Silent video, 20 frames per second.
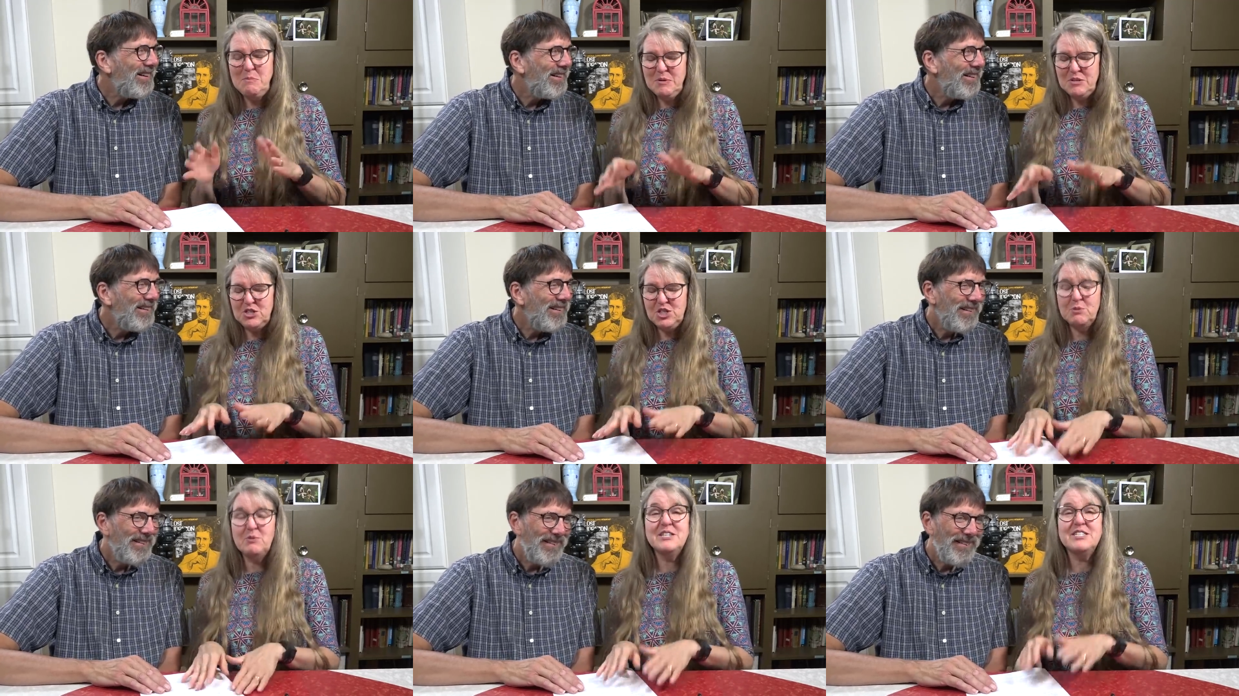
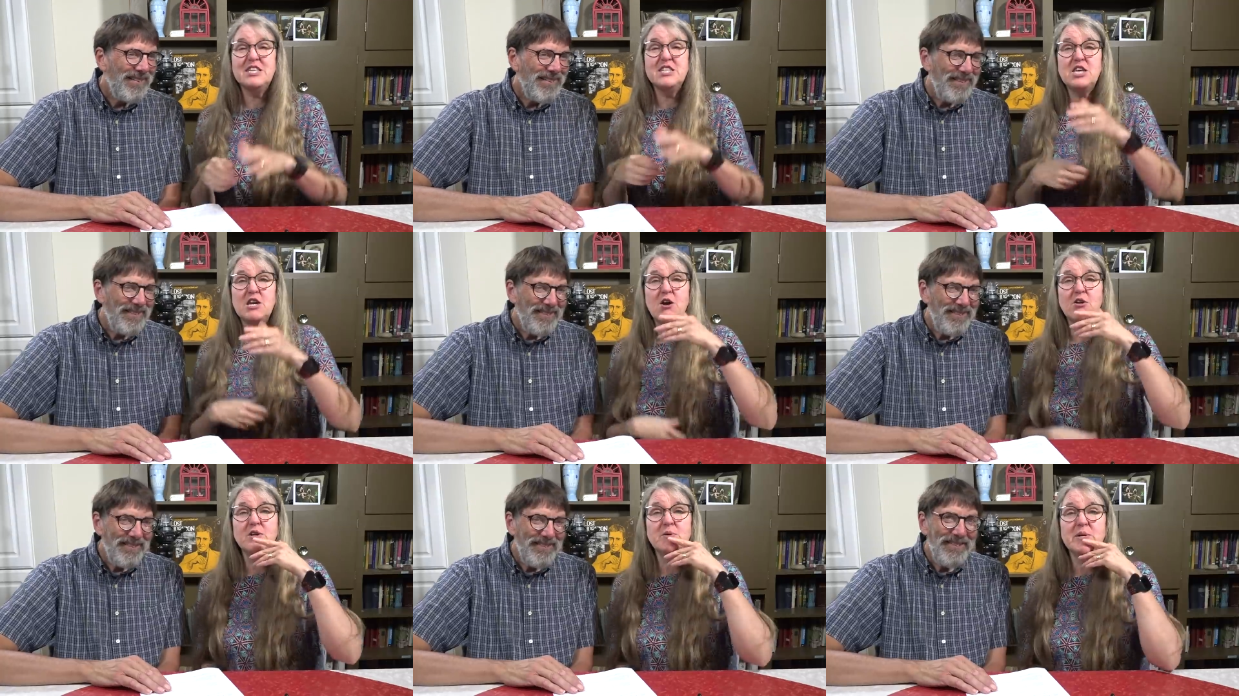Speaker 1: she
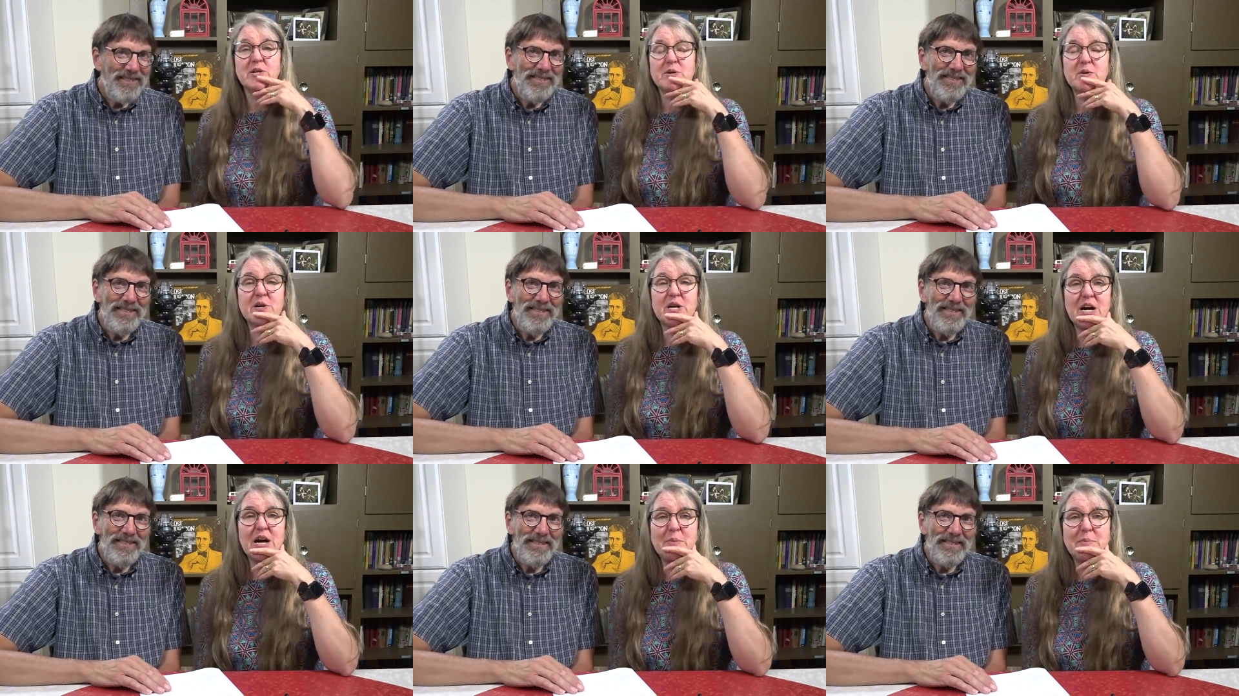wasn't the only one
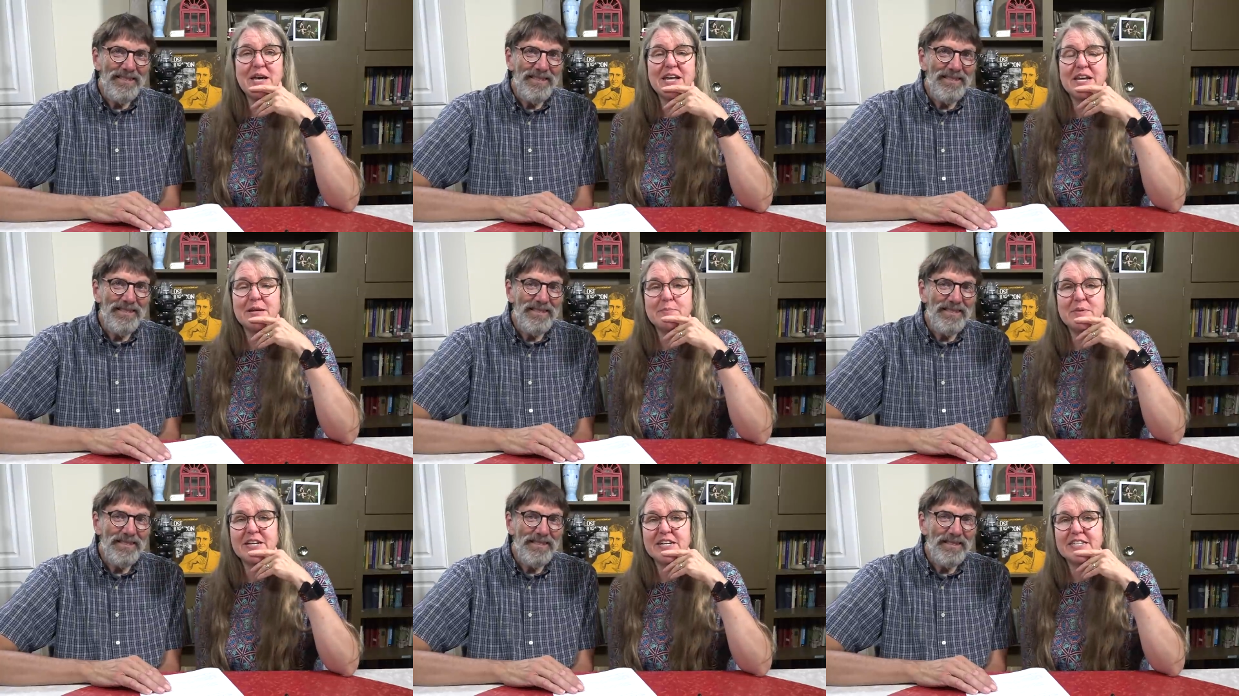who
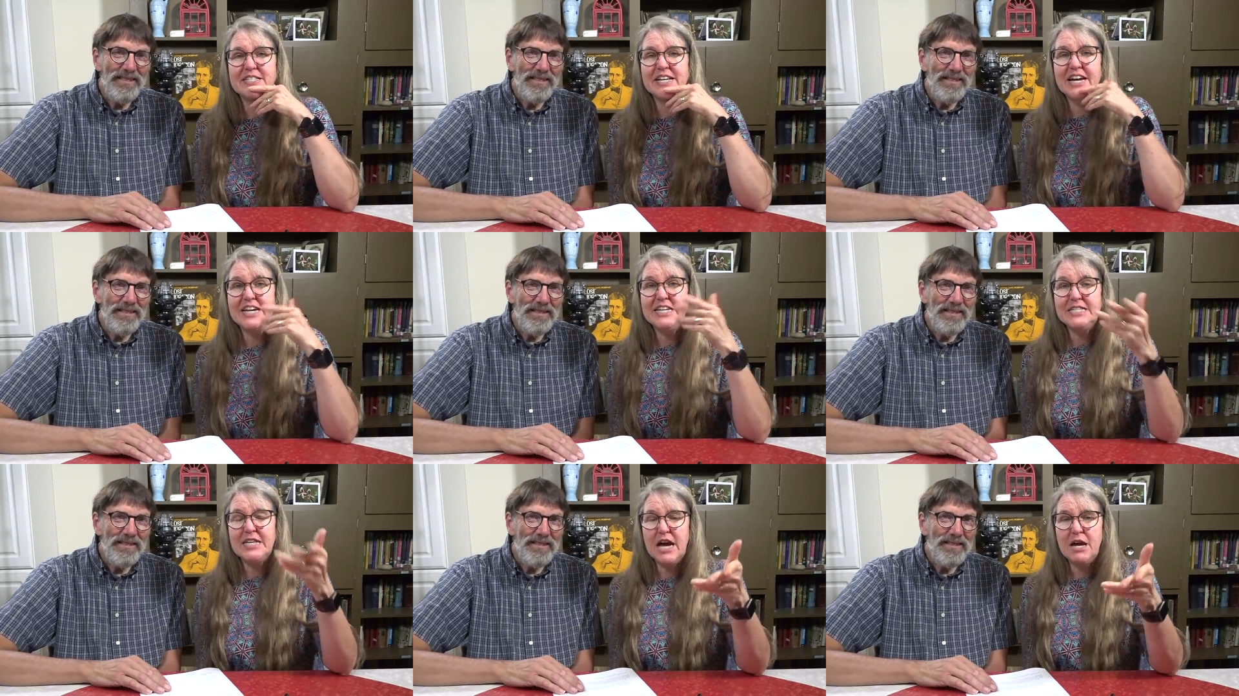commented, because
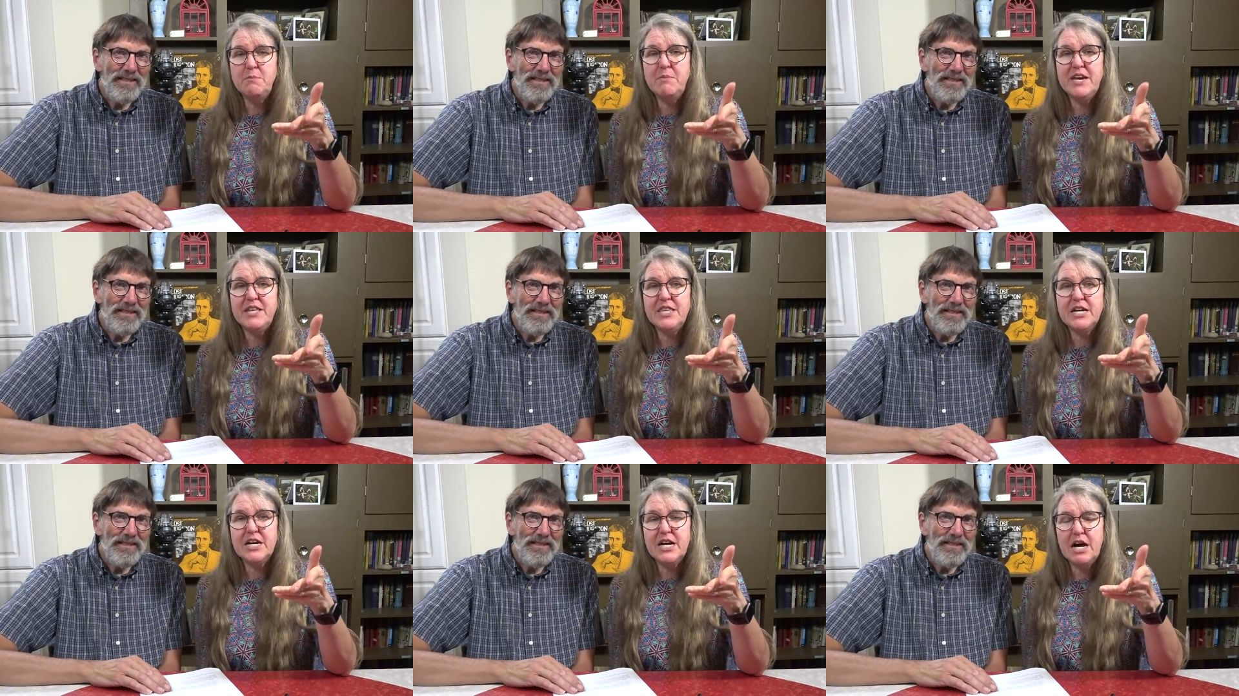I
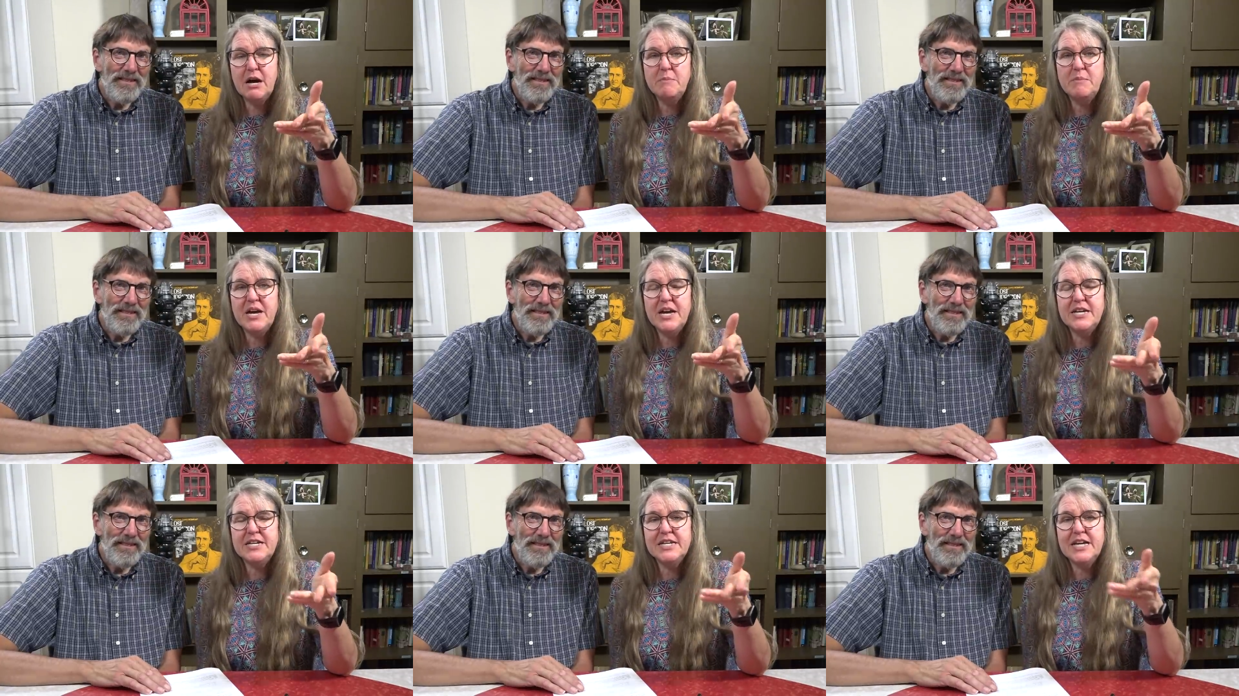made the
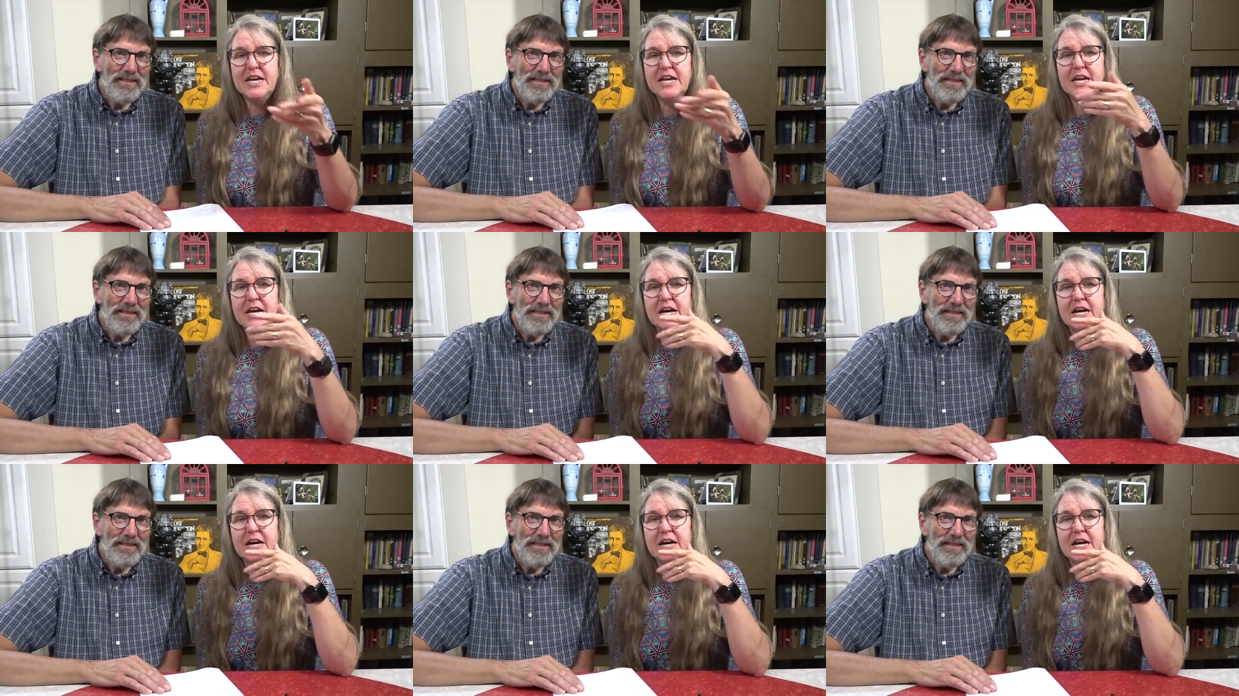comment